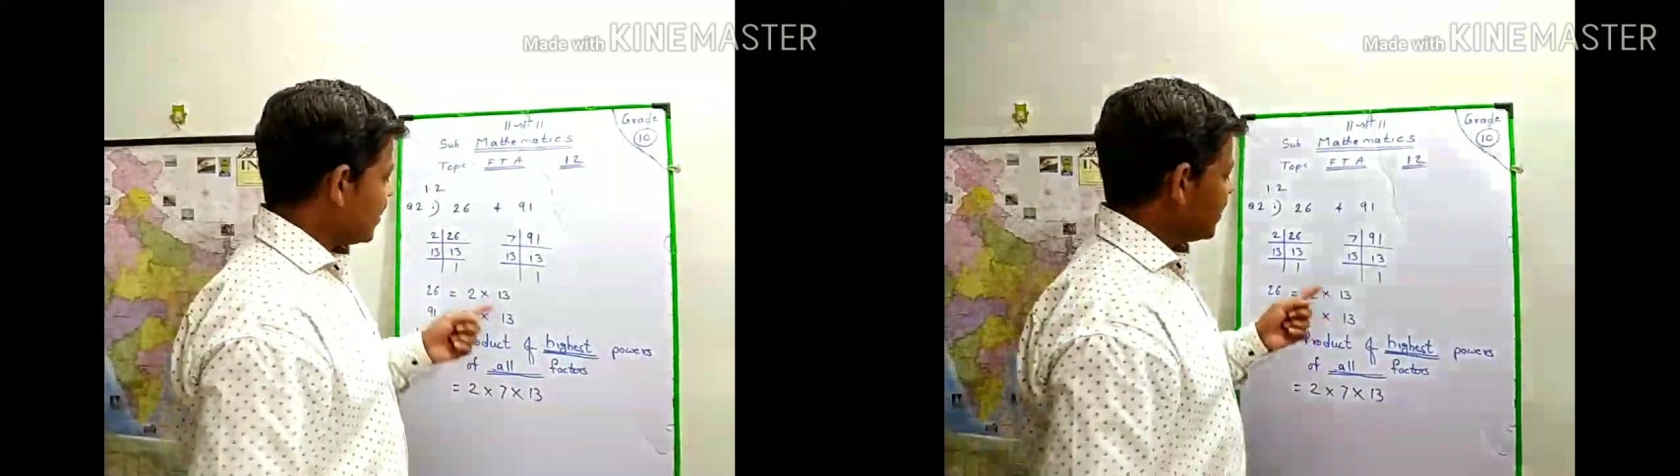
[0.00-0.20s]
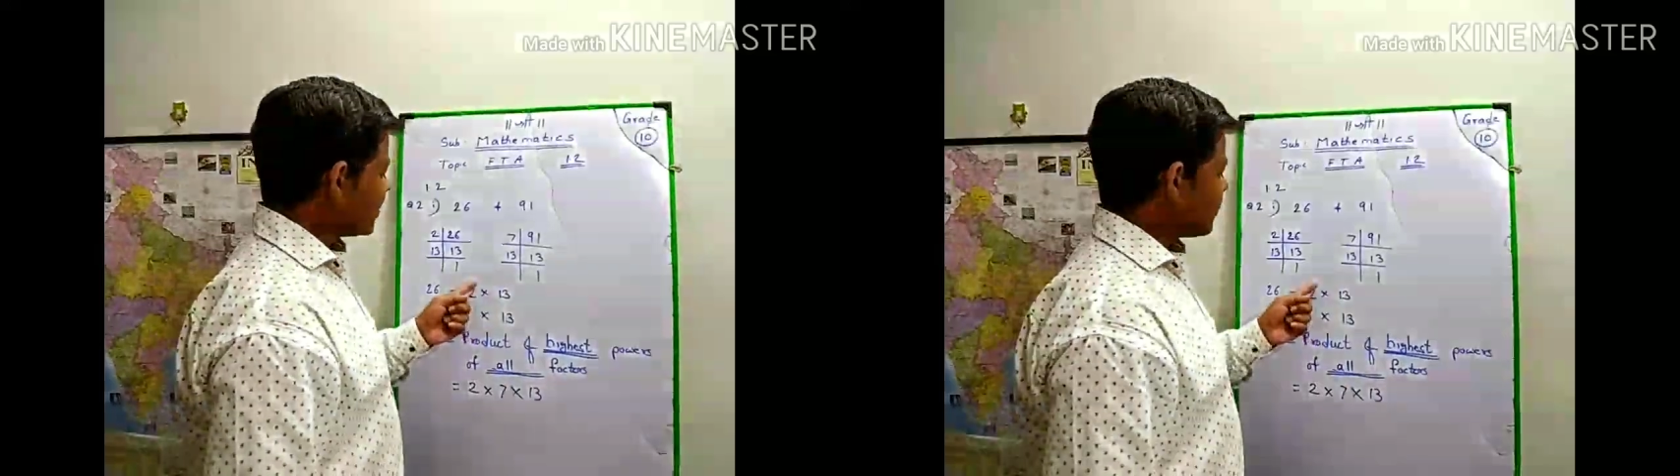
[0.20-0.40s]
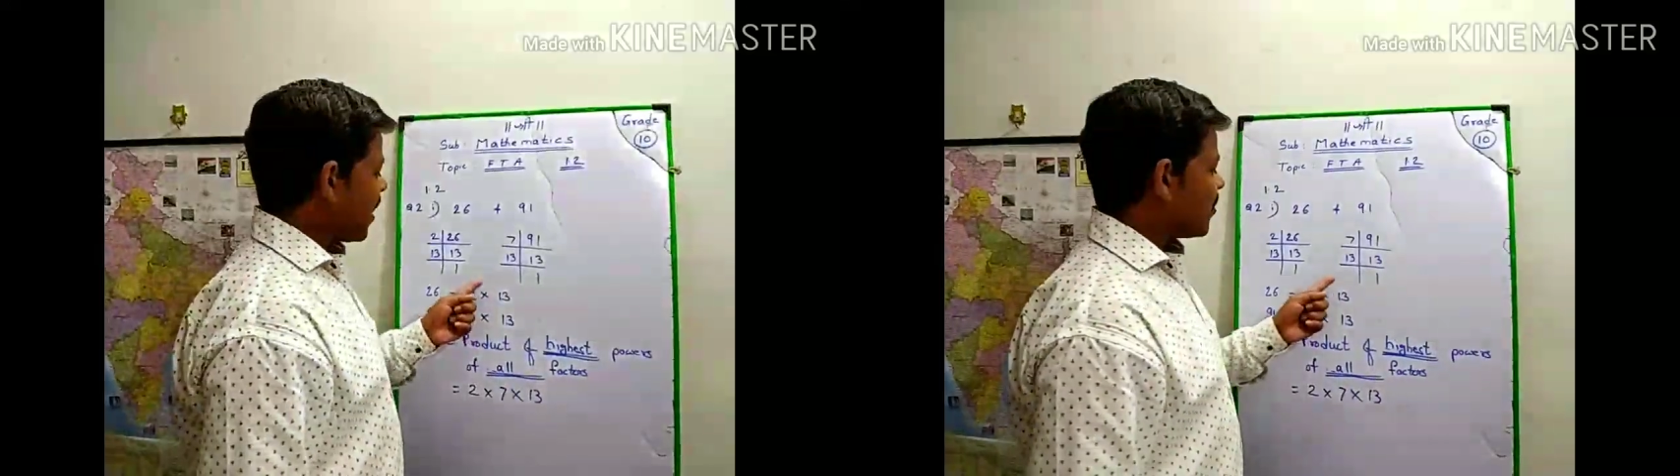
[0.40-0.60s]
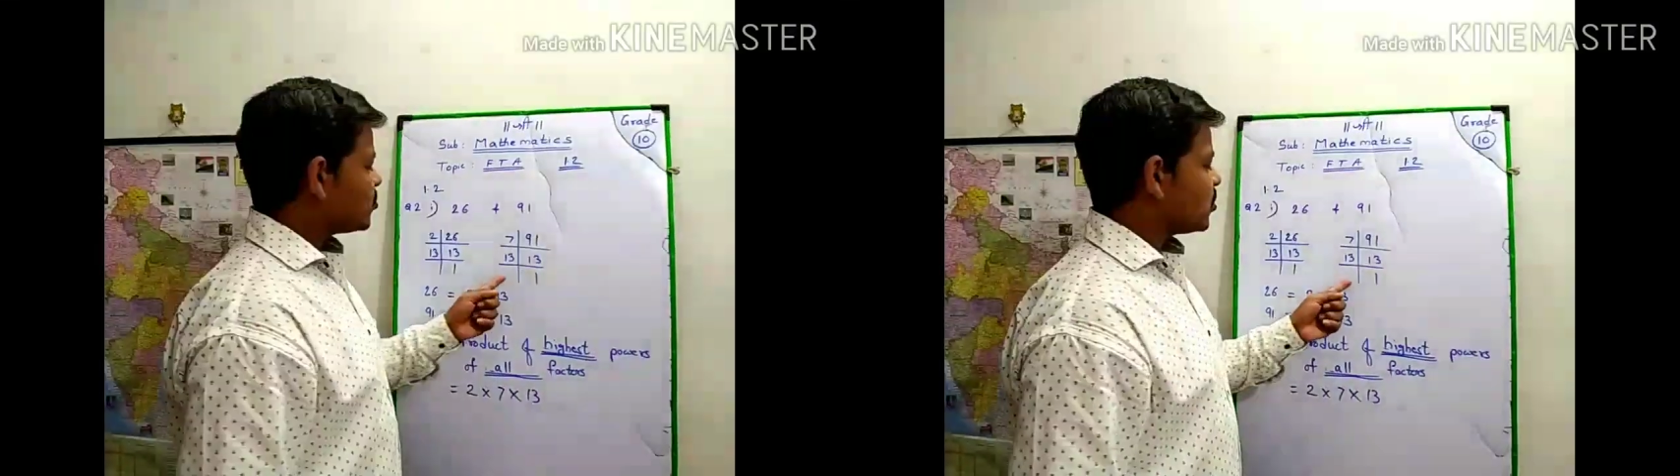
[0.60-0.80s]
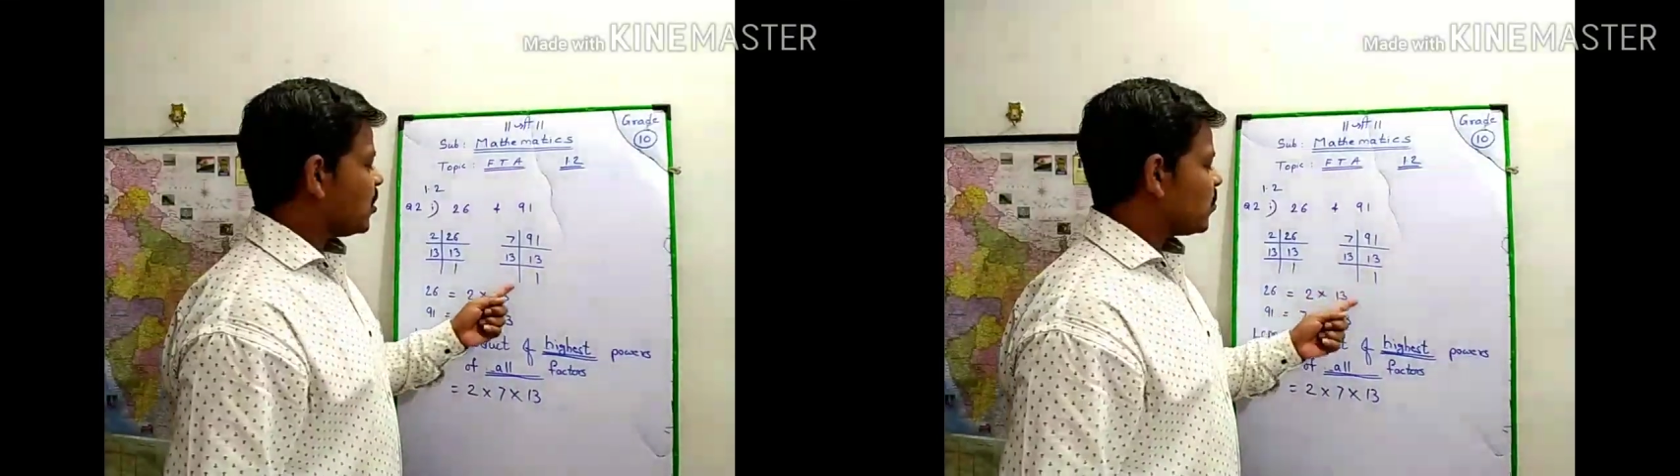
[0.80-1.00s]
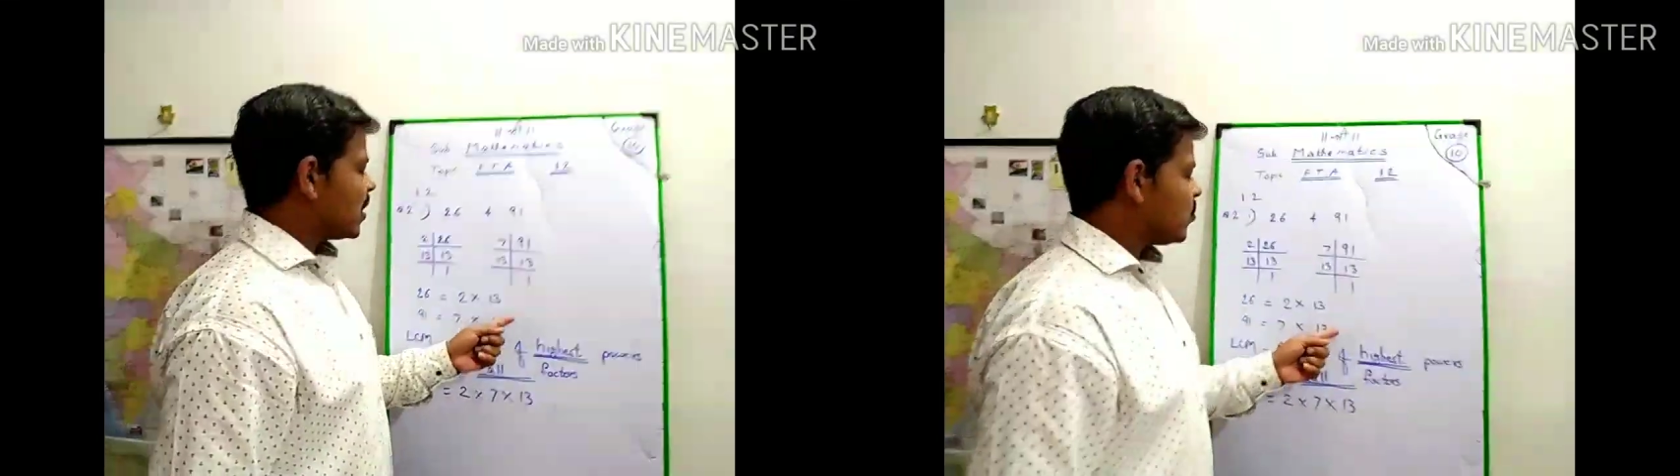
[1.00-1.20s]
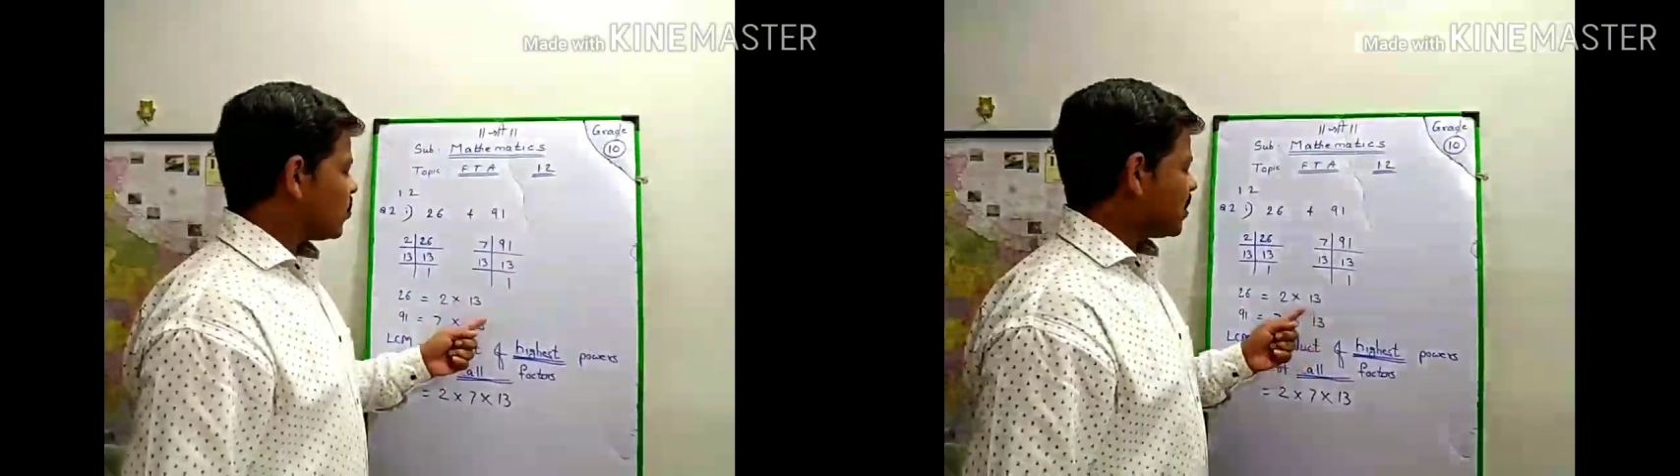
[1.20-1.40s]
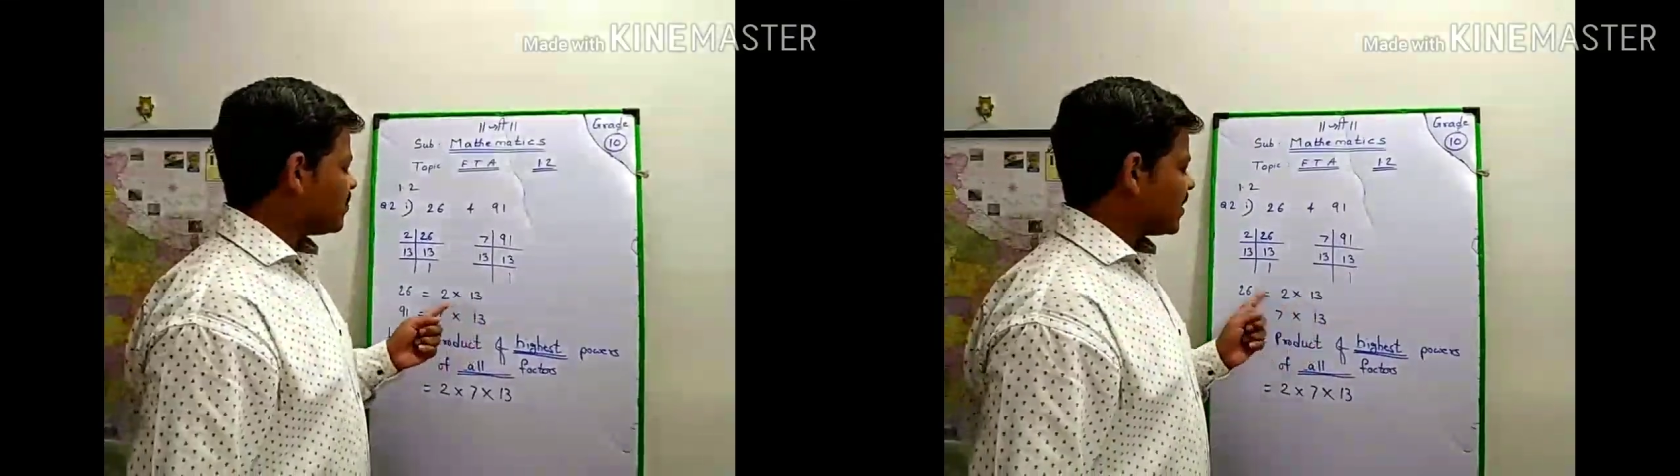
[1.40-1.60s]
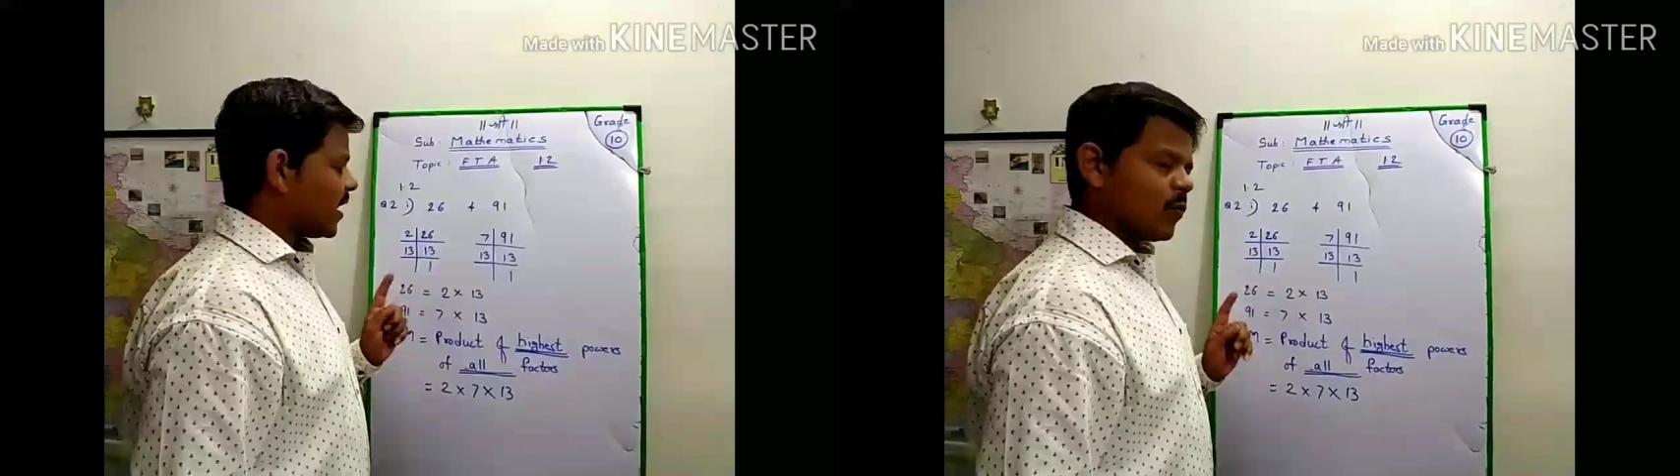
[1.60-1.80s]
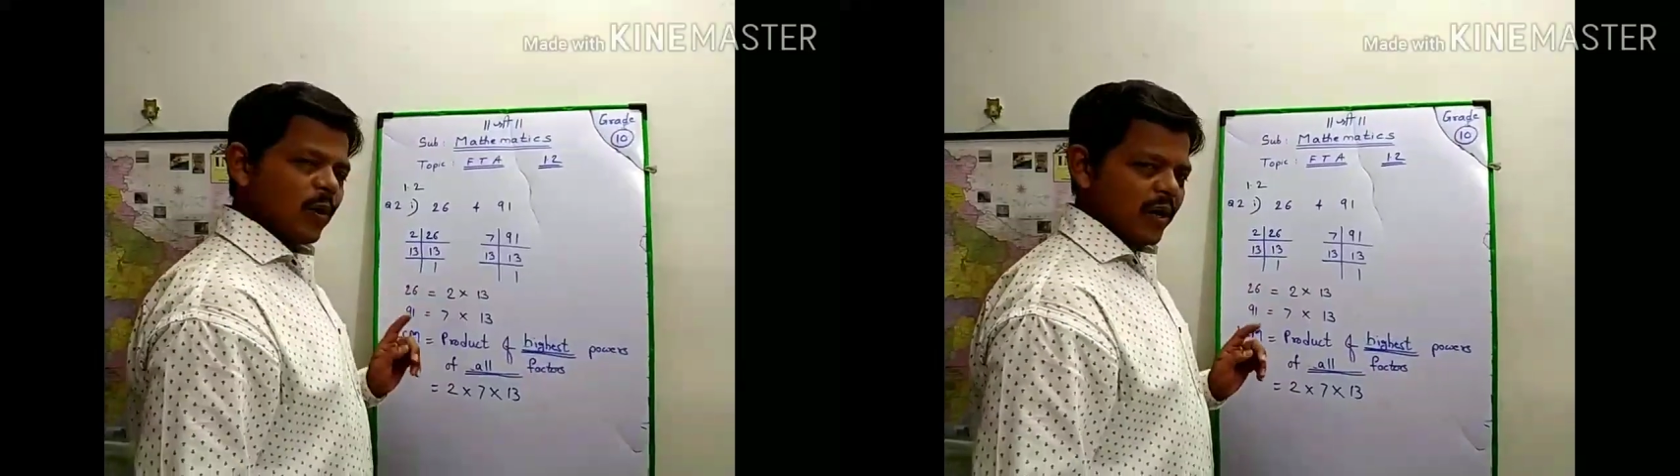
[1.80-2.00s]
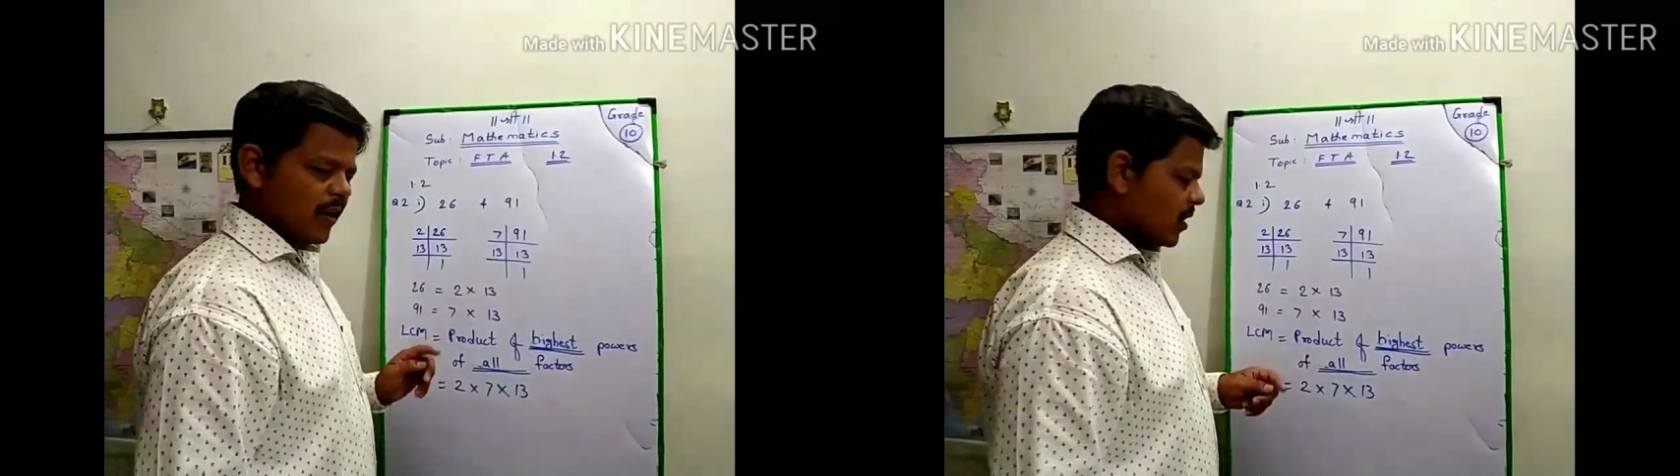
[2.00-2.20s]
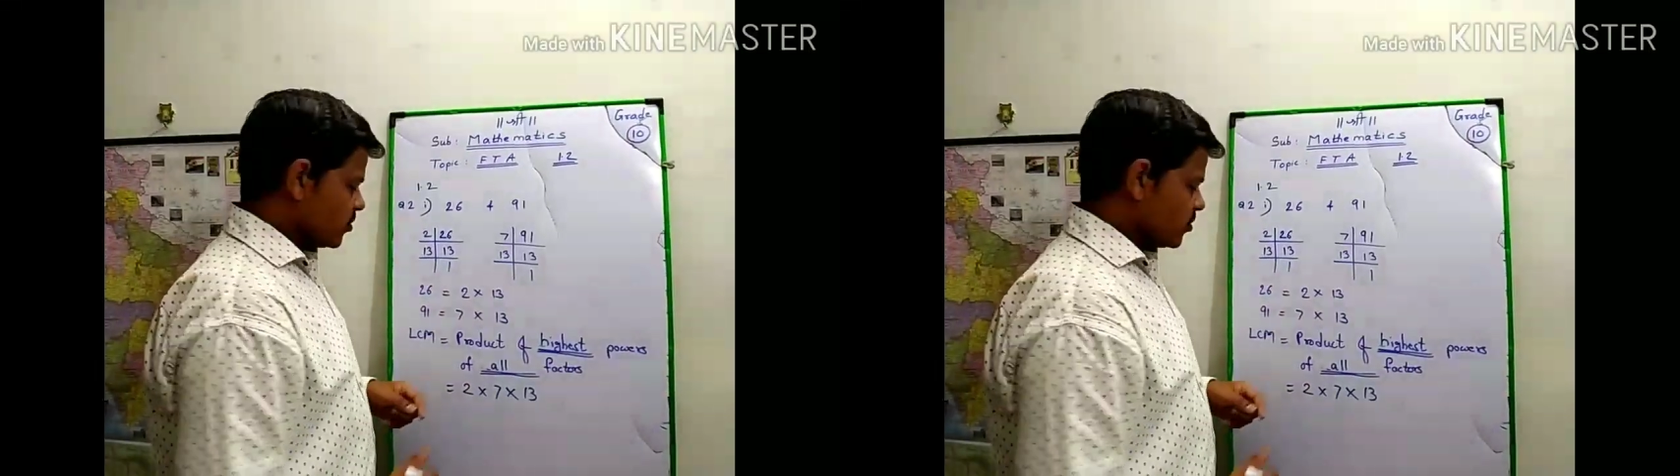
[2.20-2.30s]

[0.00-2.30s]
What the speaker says: here the power is only 1, 1, 1 and 1.